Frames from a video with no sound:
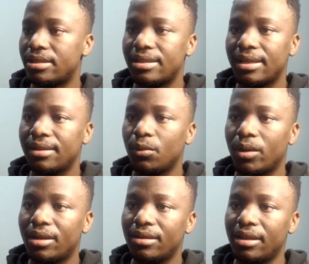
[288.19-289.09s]
said
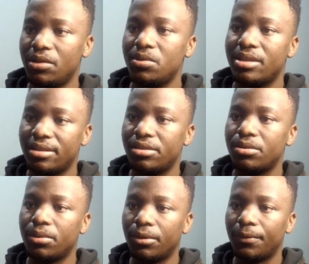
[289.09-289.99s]
whether the user
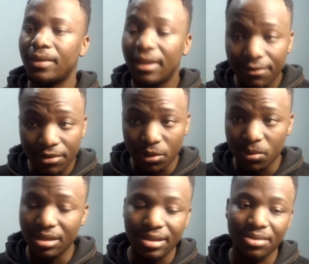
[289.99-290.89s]
exists or not. If the
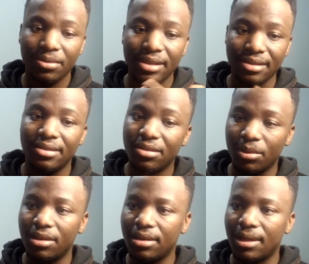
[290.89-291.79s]
user does not
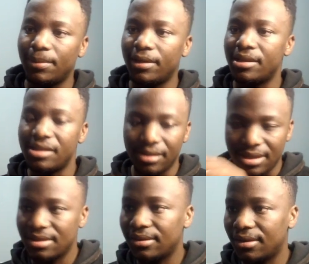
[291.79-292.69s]
exist within the
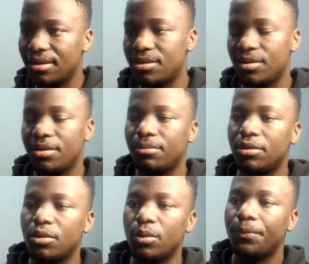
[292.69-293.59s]
application, these are the things we're going to
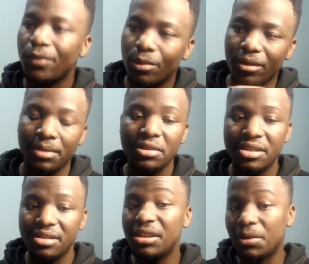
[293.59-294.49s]
be doing. We're going to
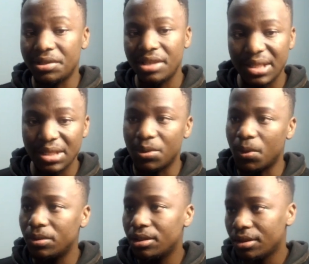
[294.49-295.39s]
be changing our status
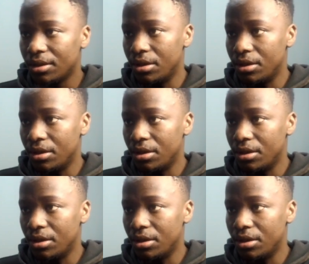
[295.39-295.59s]
code